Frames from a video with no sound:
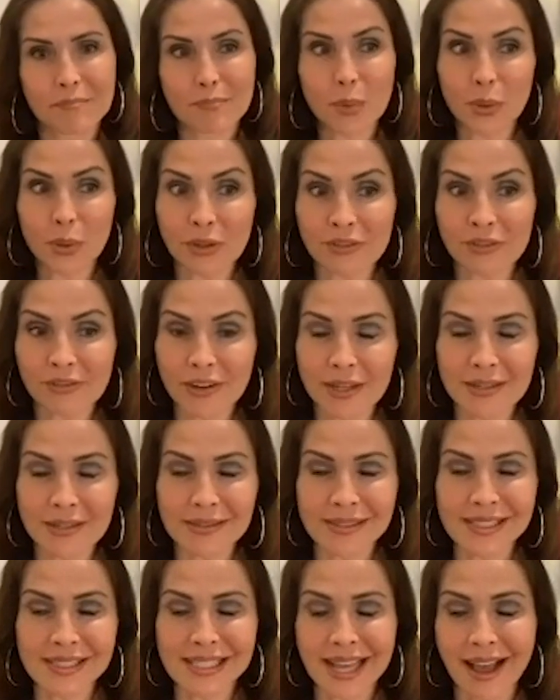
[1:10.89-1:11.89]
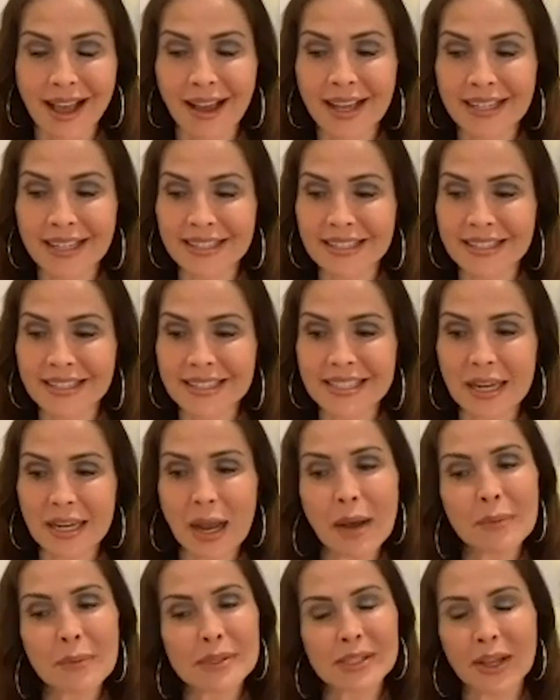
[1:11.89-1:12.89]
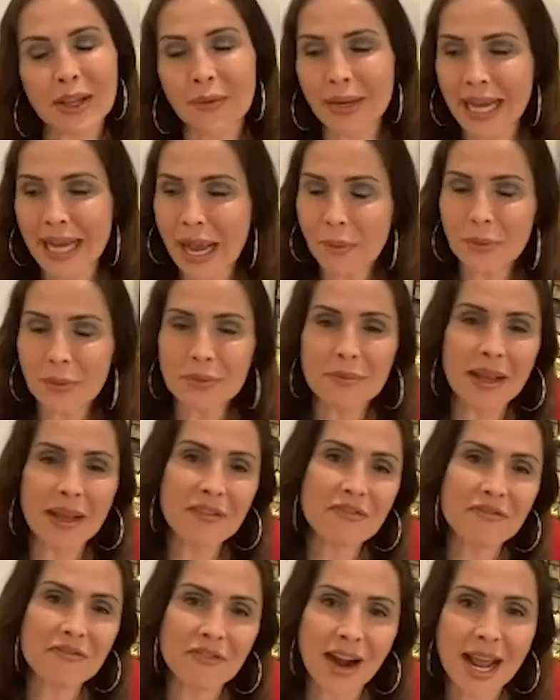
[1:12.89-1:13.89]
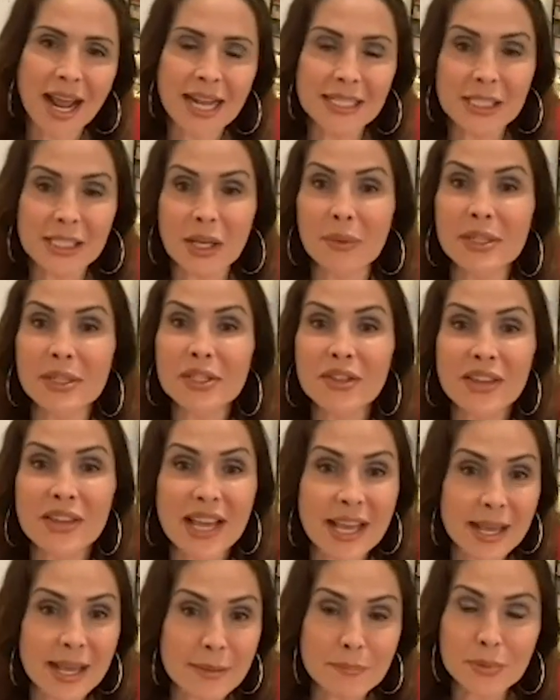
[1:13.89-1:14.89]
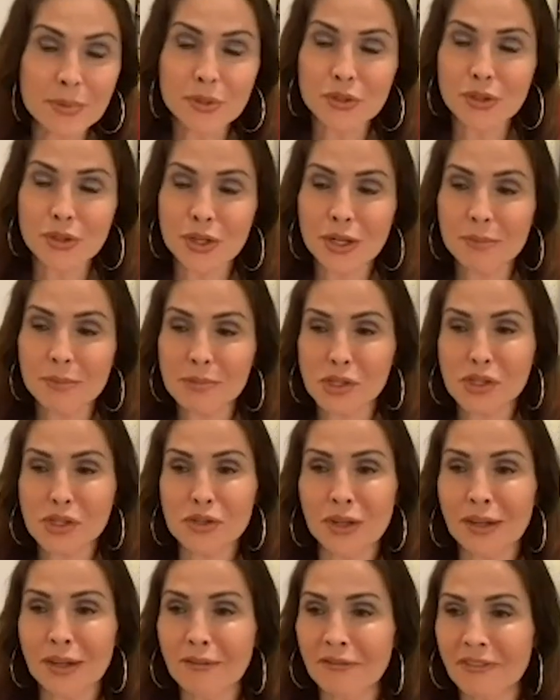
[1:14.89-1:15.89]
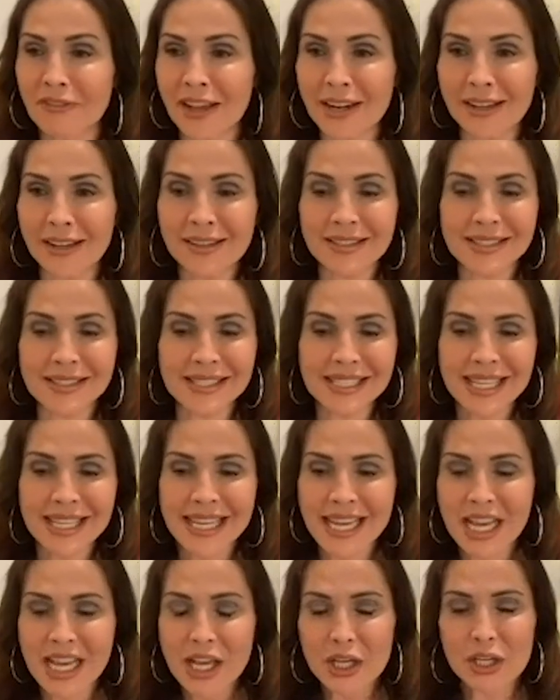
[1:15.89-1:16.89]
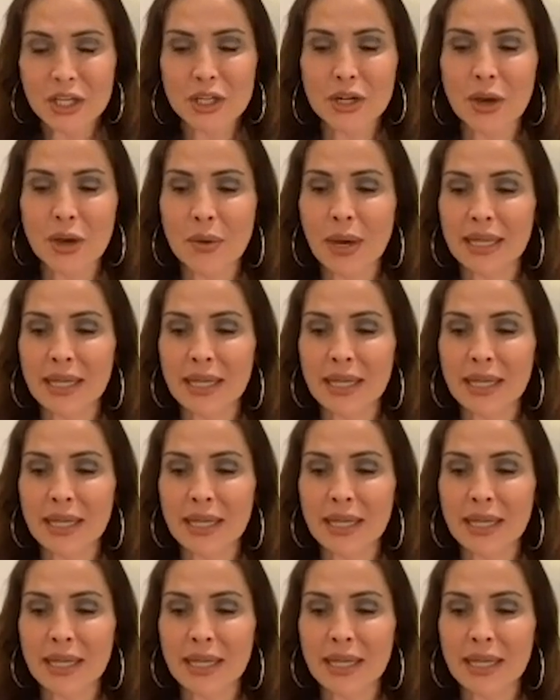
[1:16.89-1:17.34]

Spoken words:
boyfriends and I was going out with my friends, going to the Hippodrome, Stringfellas. You know, I